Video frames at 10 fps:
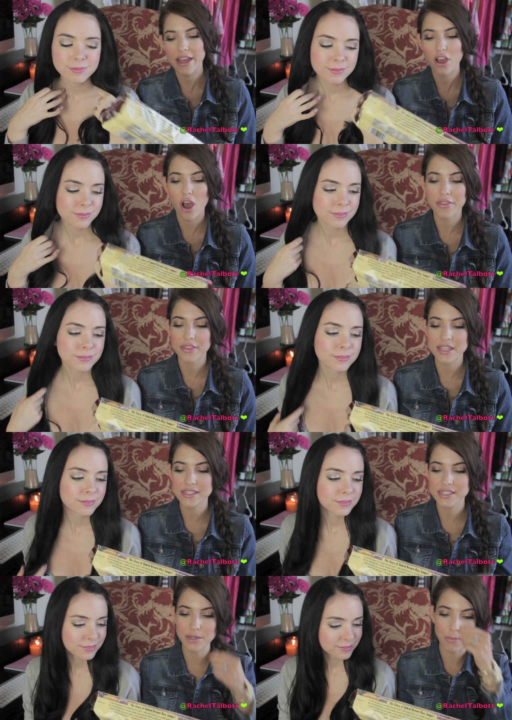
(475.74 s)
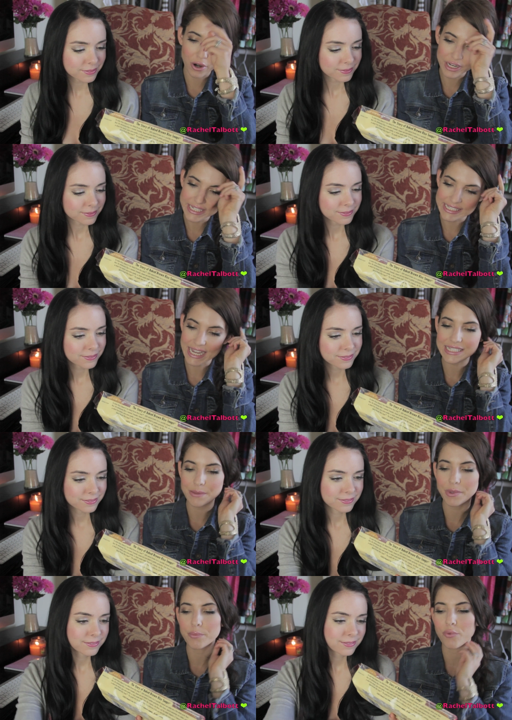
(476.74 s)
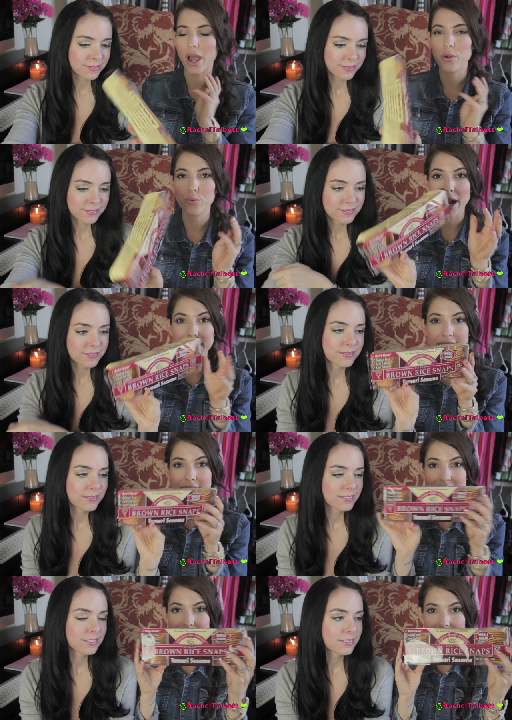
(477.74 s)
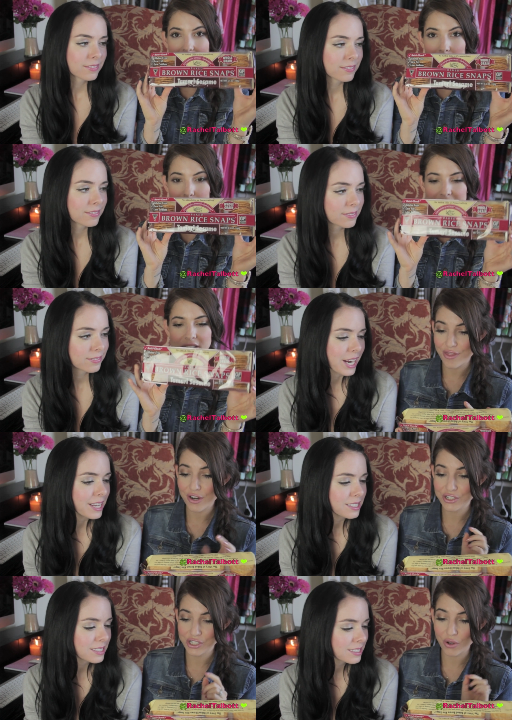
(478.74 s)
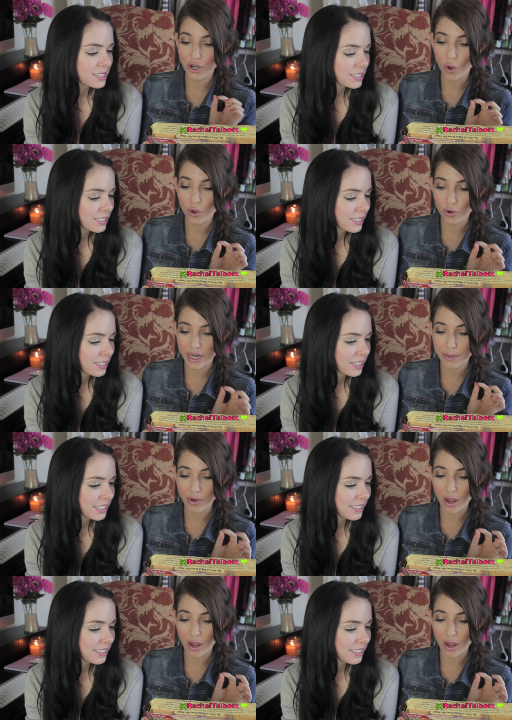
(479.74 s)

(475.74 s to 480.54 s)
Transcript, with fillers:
Speaker 1: I got these tamari sesame brown rice snaps. They're so good. Whole grain